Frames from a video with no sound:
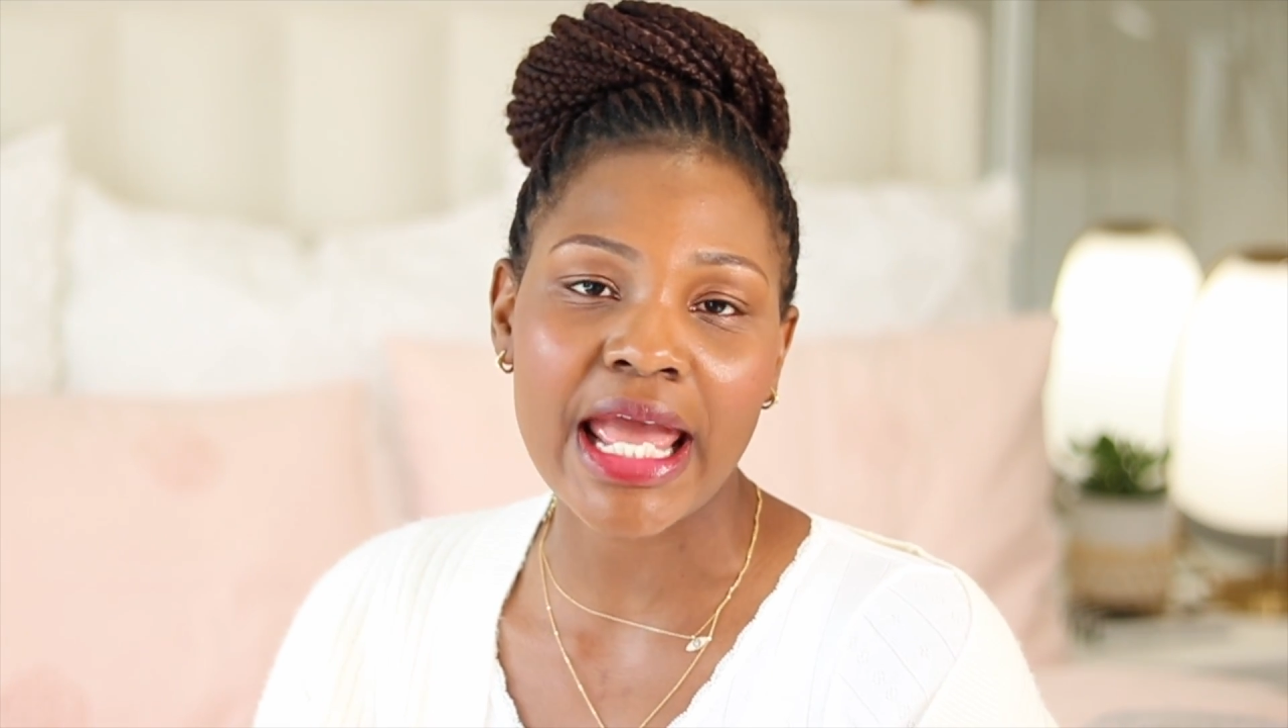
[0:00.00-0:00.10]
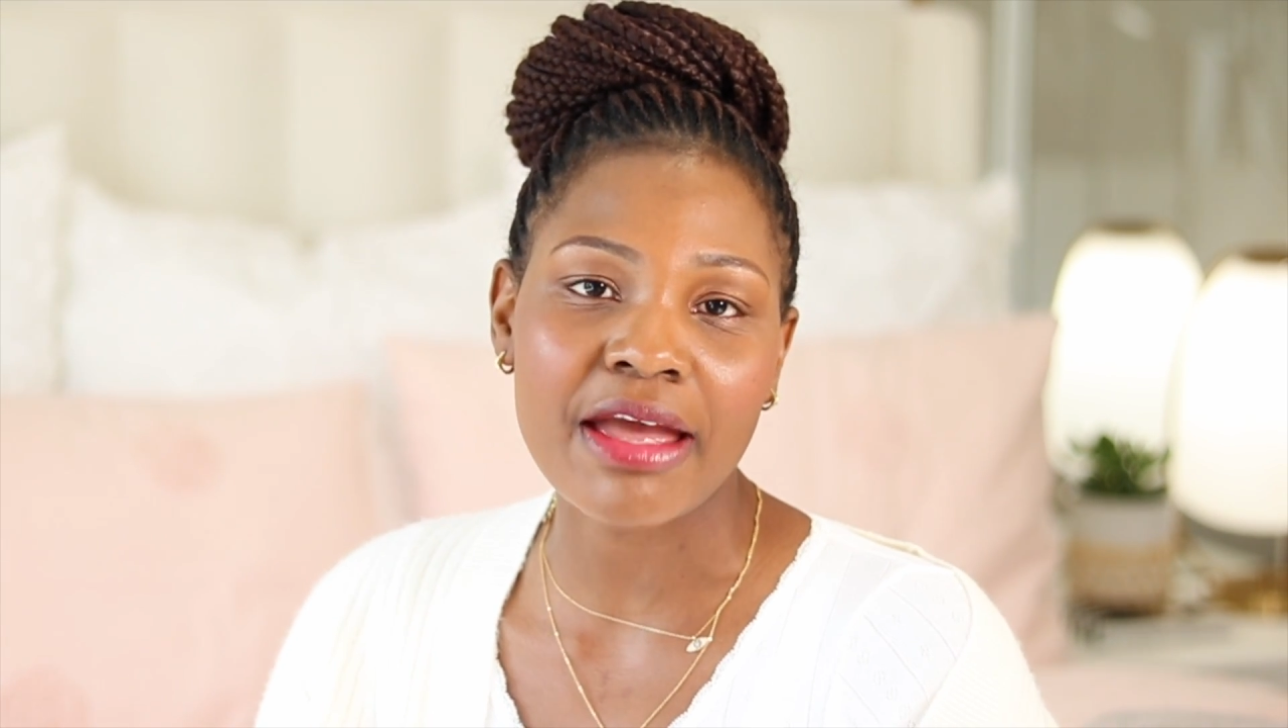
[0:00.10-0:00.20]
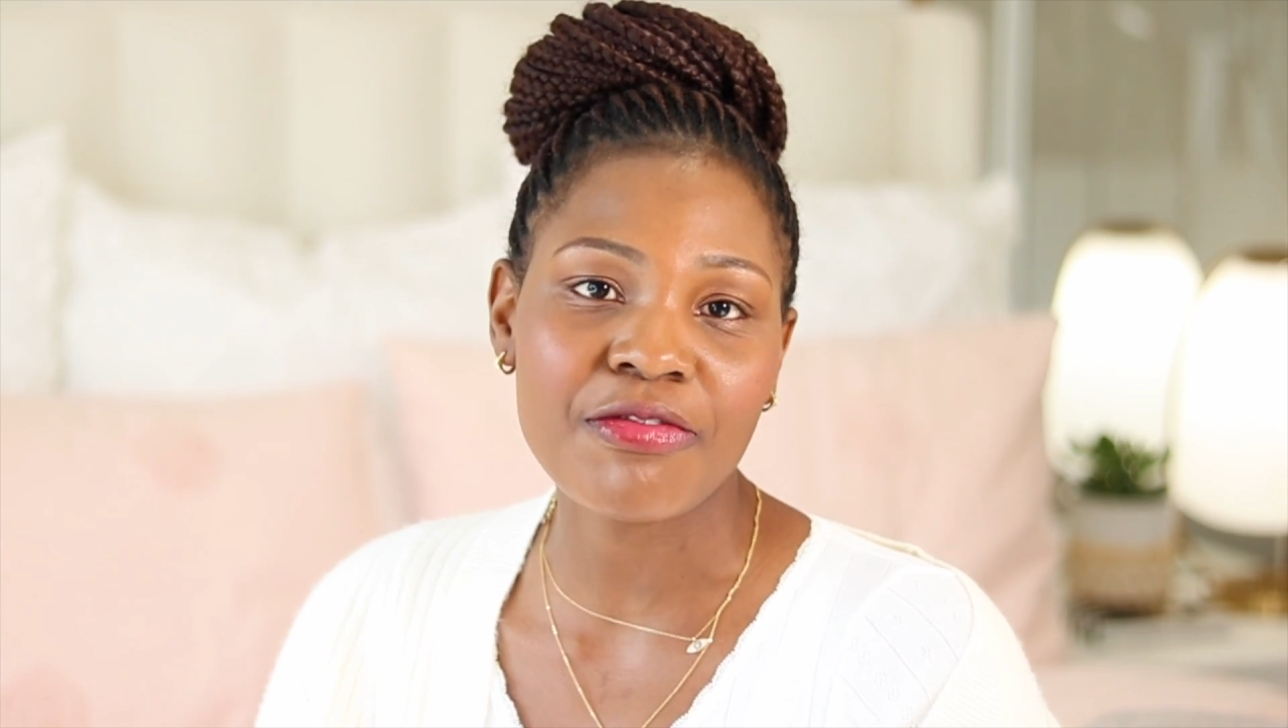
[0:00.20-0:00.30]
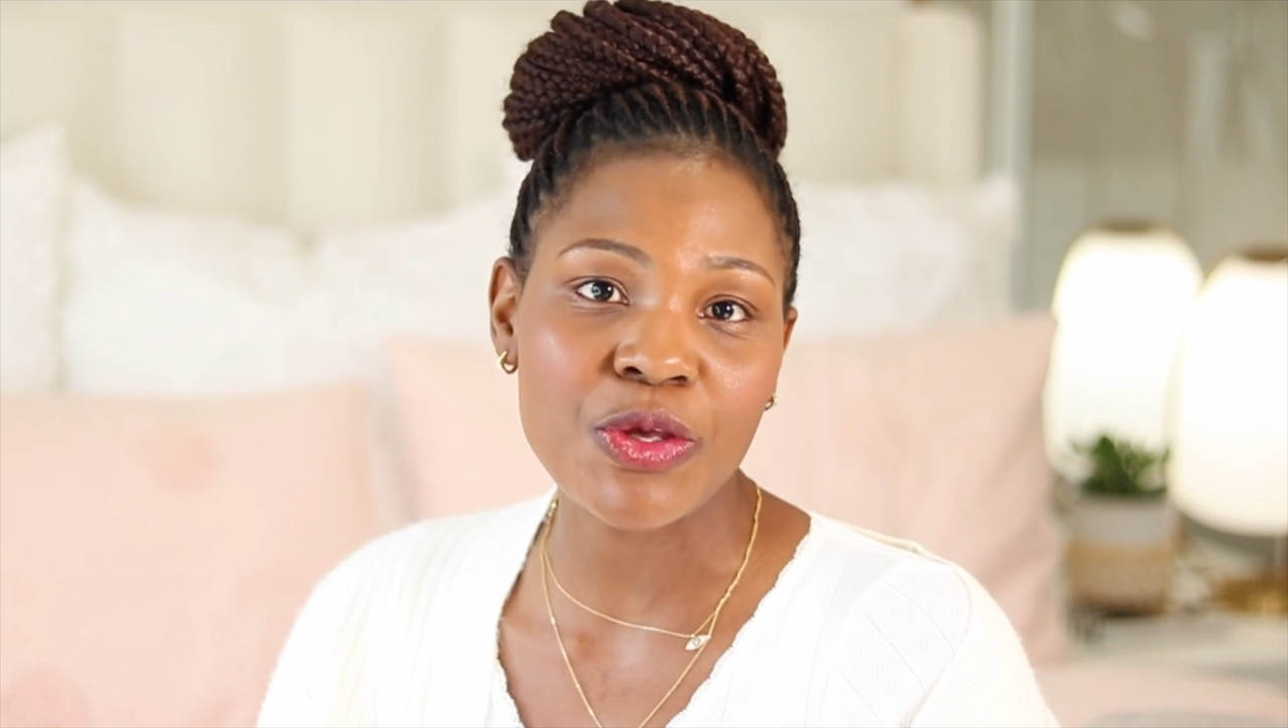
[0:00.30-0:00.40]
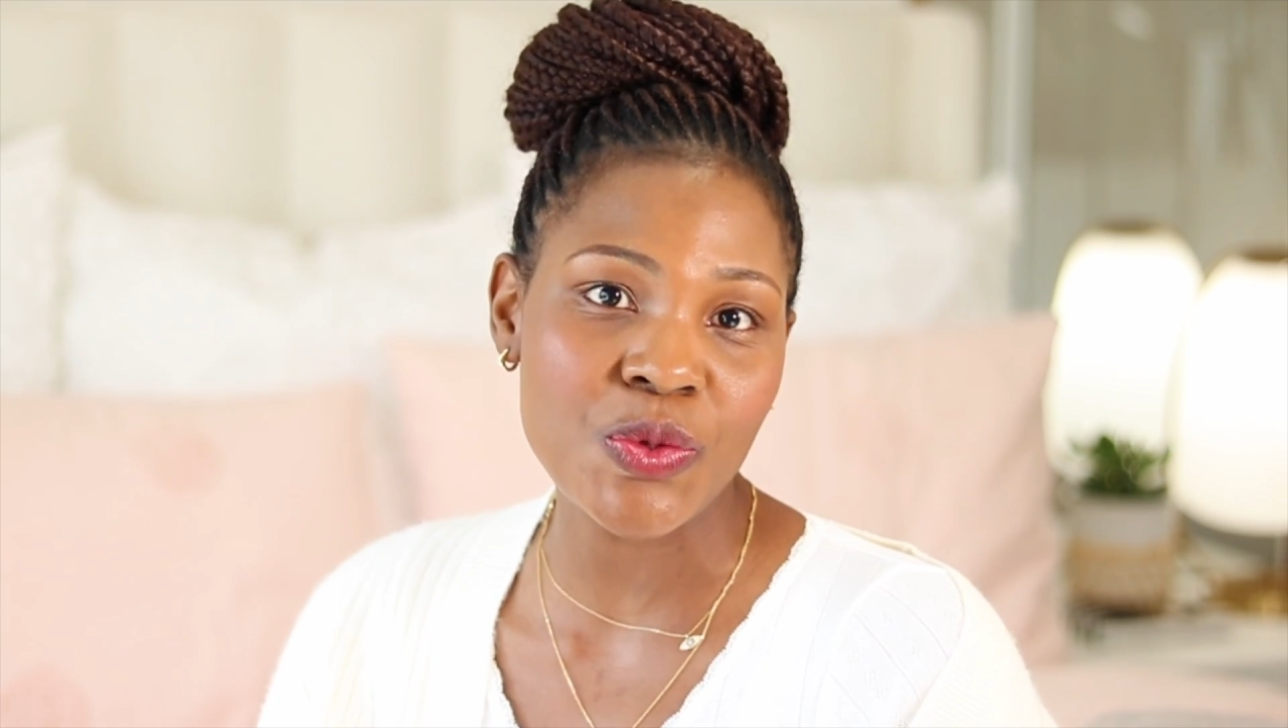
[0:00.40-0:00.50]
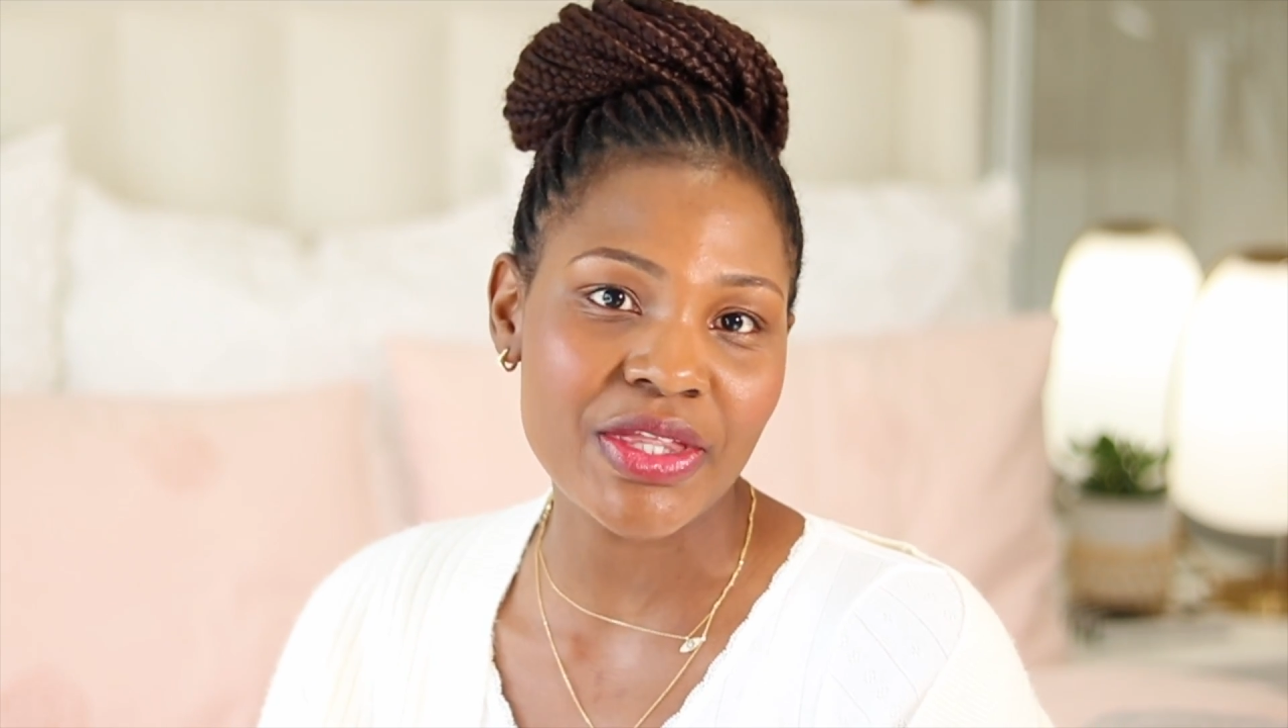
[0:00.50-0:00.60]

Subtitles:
a few